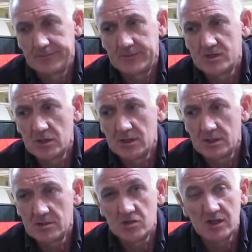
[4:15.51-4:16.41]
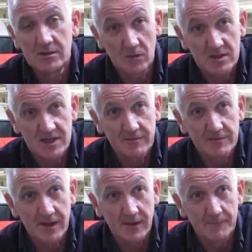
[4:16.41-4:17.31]
she looks
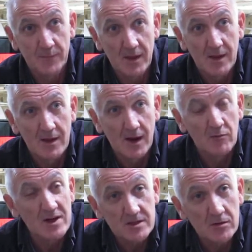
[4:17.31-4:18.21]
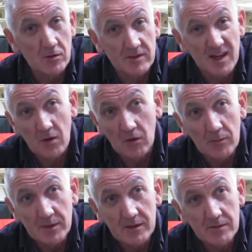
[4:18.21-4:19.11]
after a writer called Nick
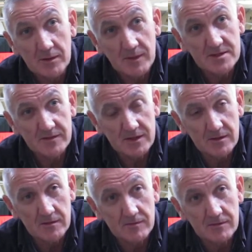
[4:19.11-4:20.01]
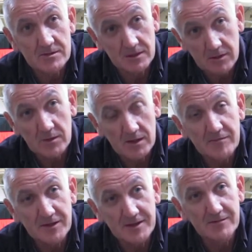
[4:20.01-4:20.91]
Hornby, who you might have heard of. I said, oh, yeah,
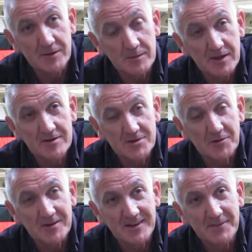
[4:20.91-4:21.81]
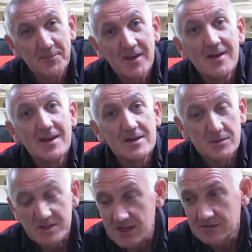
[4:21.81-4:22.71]
I've heard of him. Yeah, he's all right, yeah. So
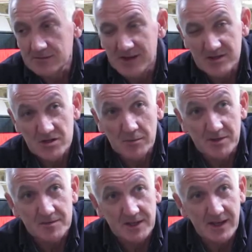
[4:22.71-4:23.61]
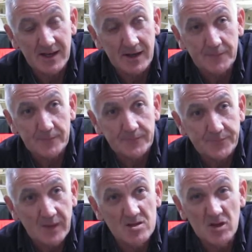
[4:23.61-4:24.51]
I sent the manuscript off to her,
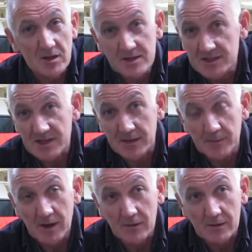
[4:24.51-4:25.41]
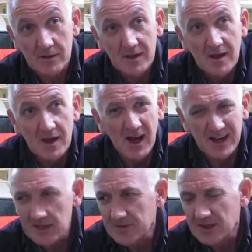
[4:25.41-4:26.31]
and she agreed to take me on.
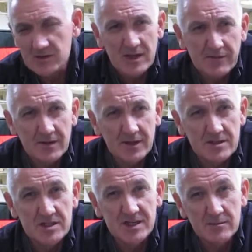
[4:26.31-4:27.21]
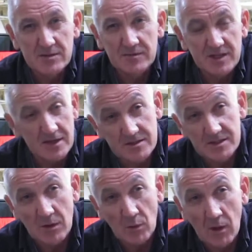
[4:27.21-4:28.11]
And even then, because everything seemed to have taken
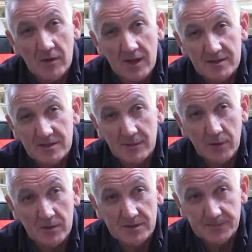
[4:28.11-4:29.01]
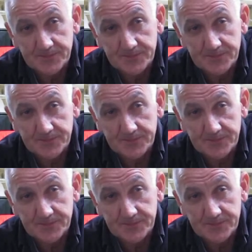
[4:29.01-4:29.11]
so long getting to that point,